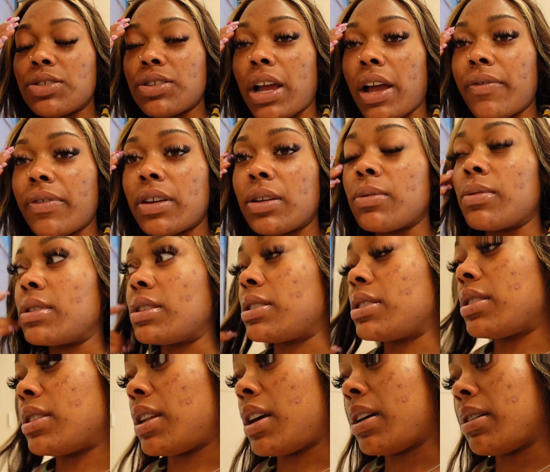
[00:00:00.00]
Traffic was
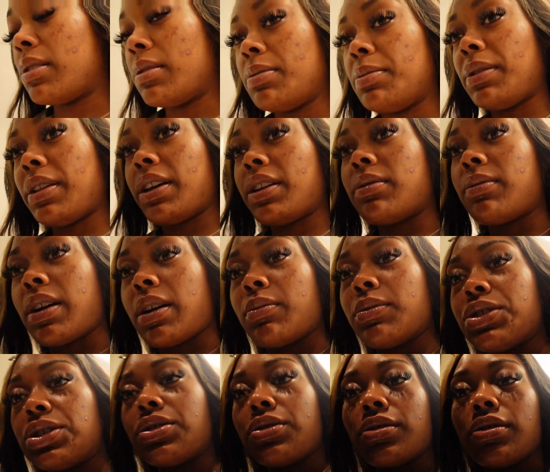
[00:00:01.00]
not playing around
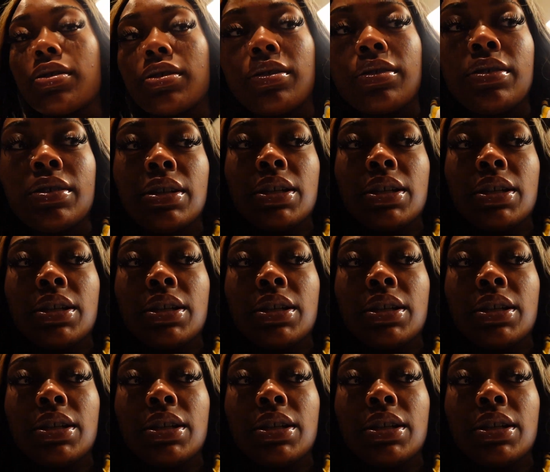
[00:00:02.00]
with your girl.